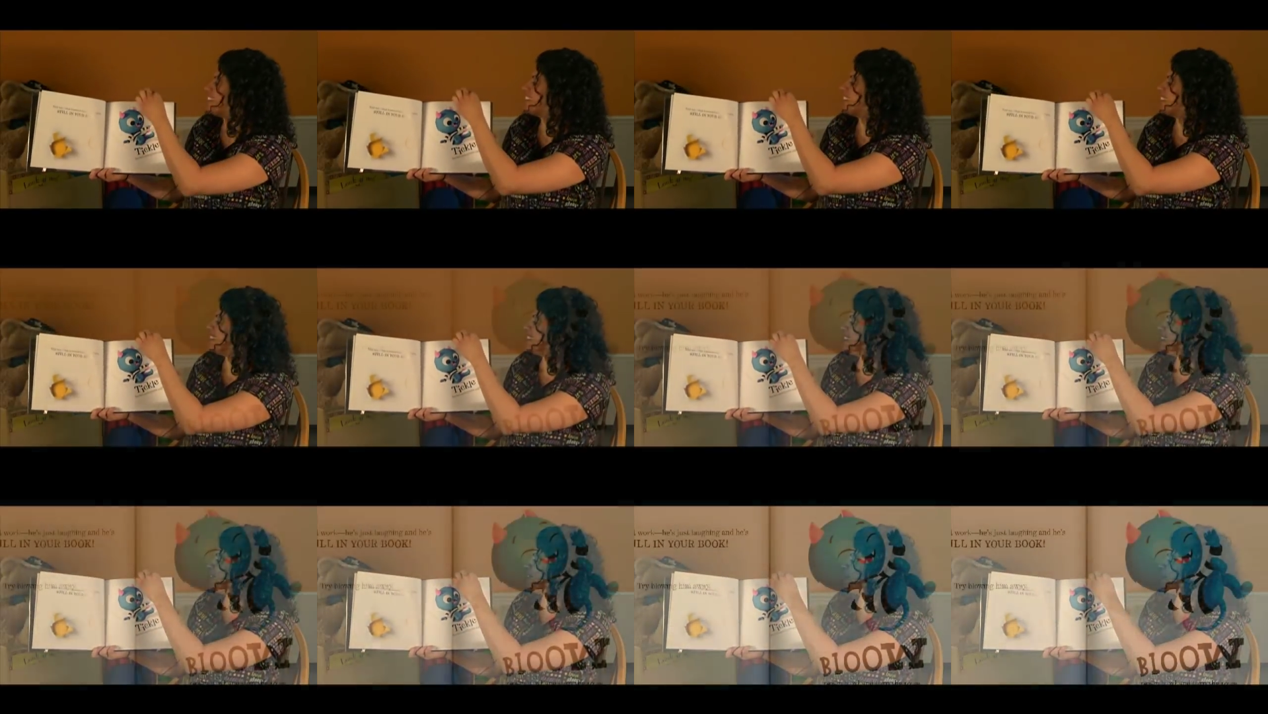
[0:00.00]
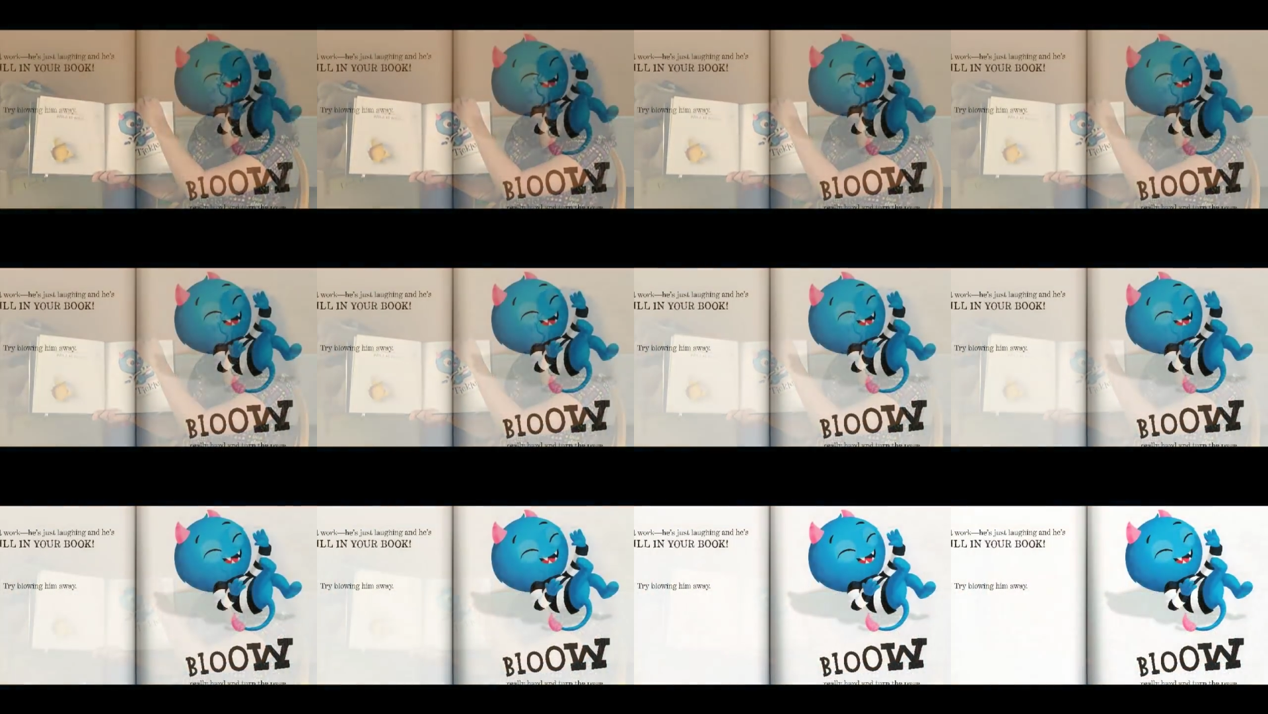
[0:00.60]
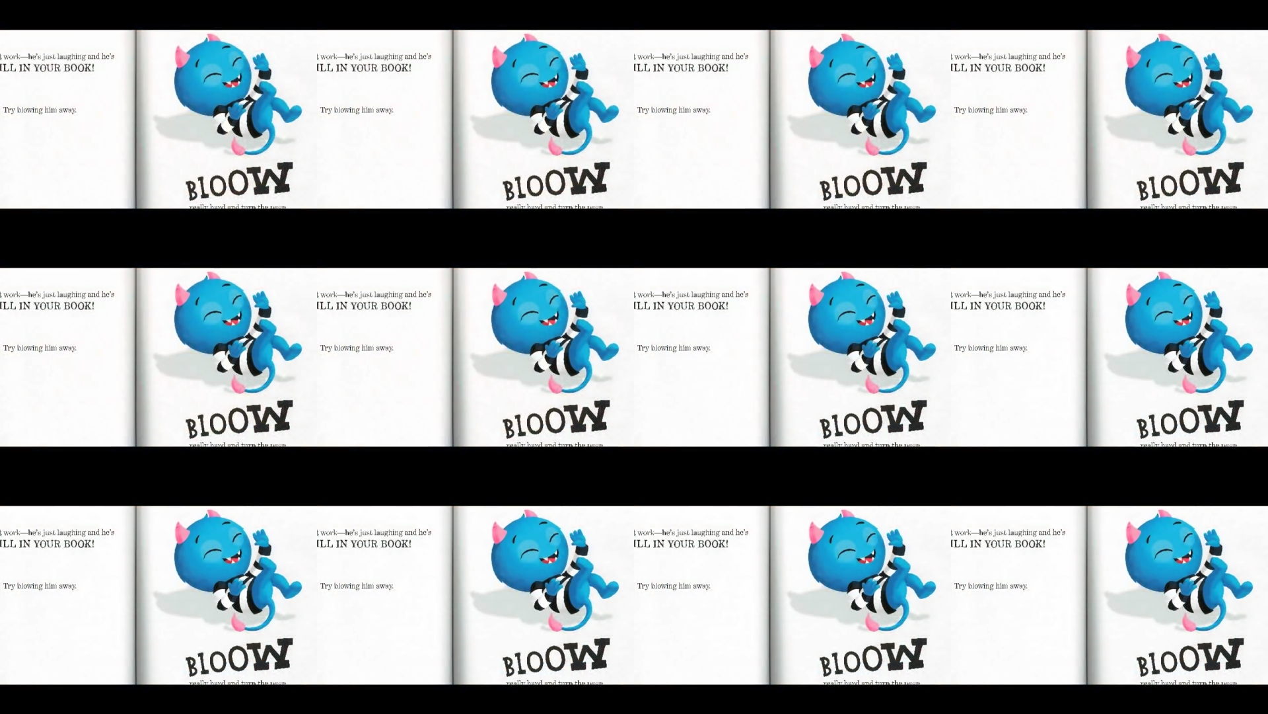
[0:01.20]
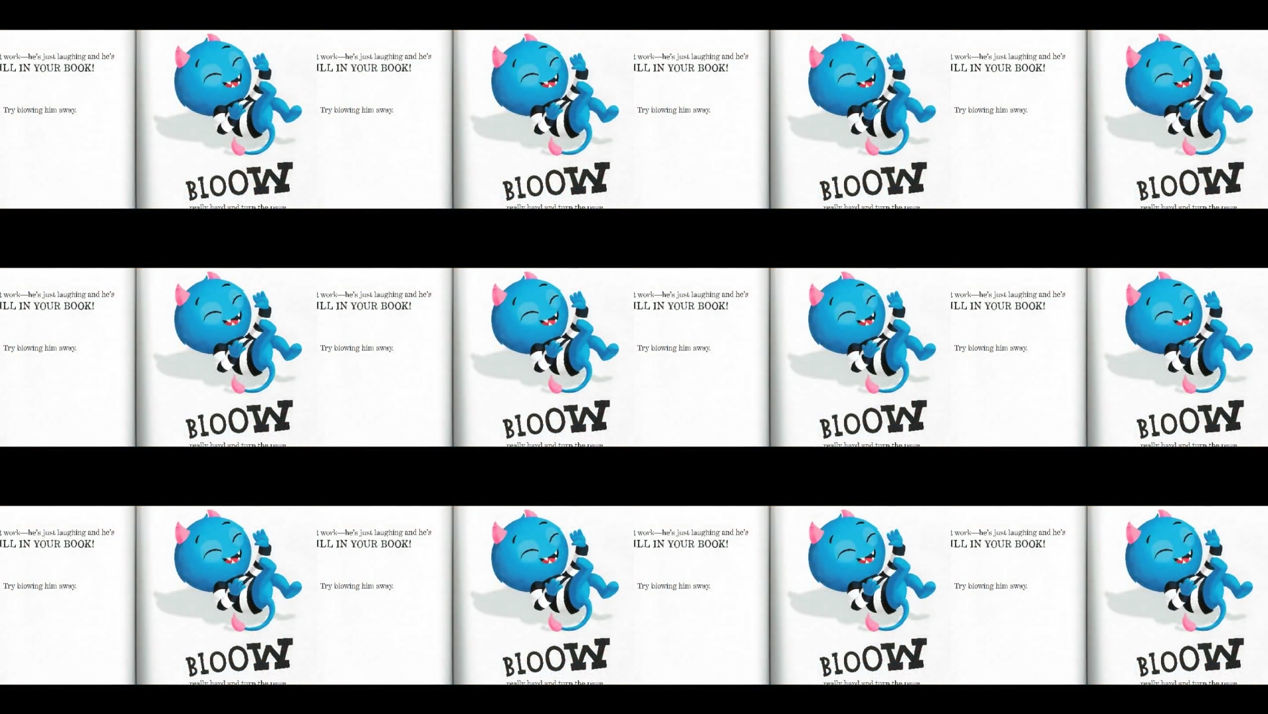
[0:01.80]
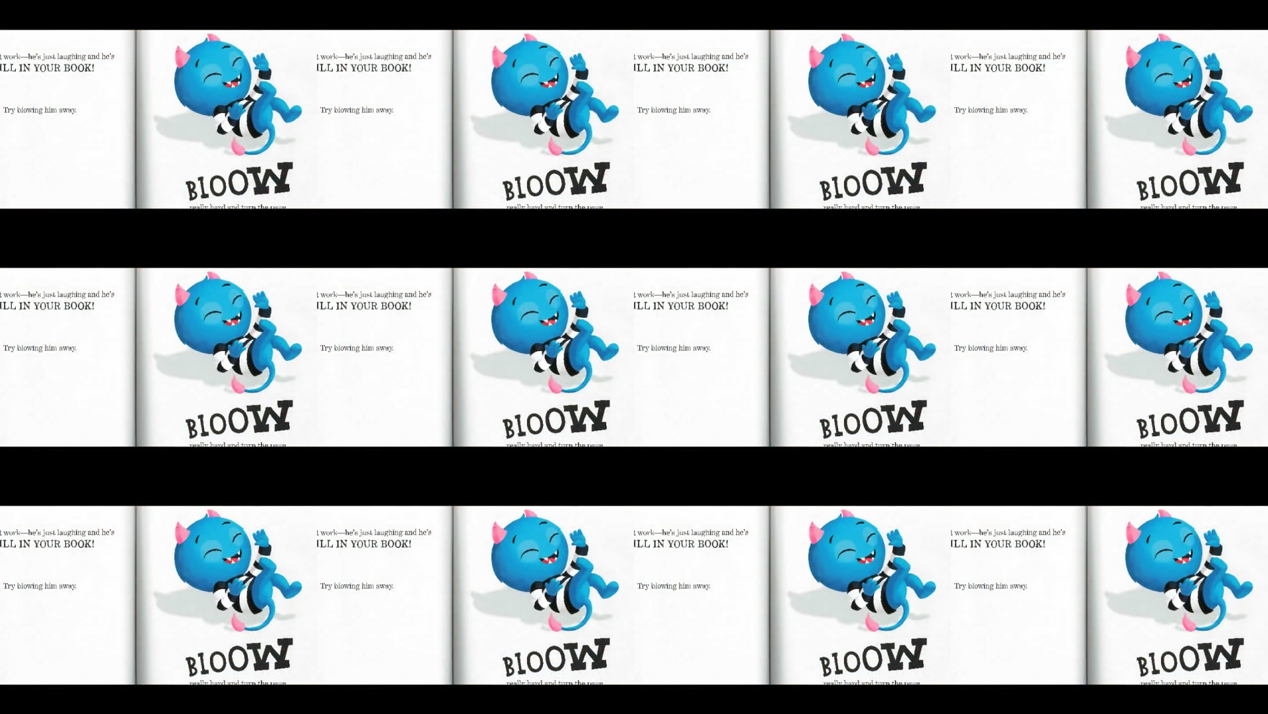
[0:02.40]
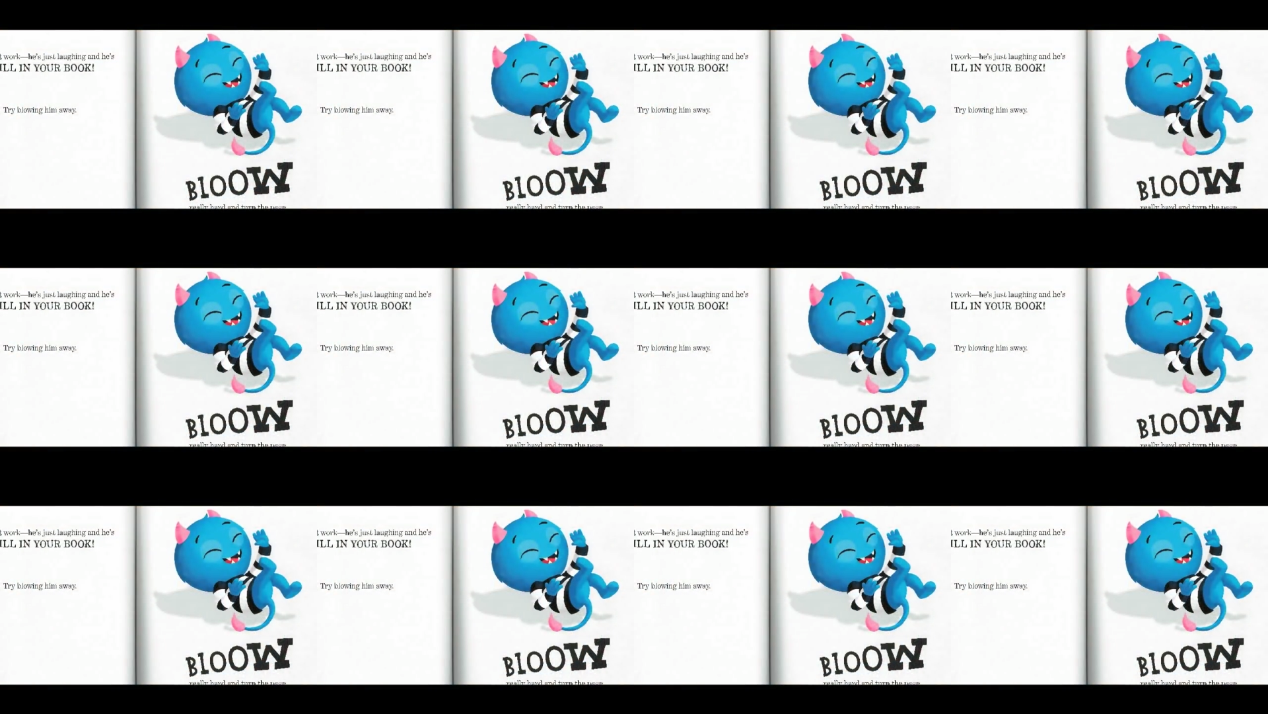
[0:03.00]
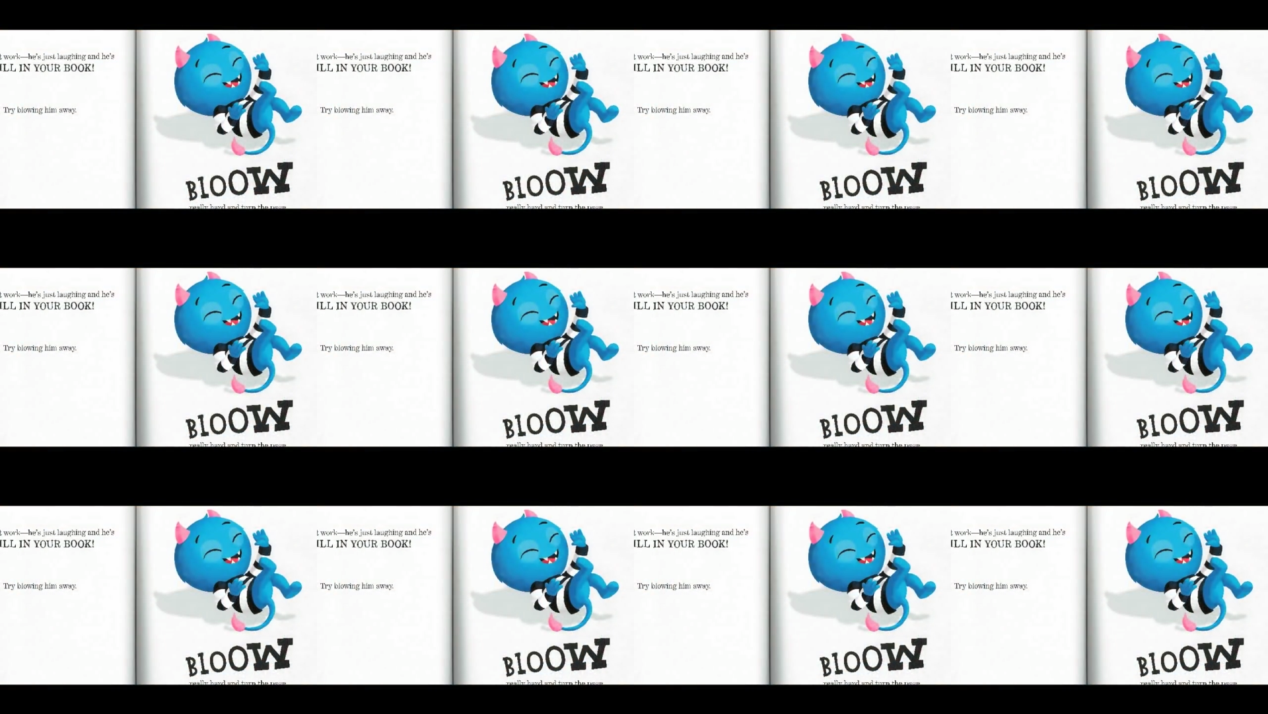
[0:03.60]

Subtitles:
[unreadable: no face in view]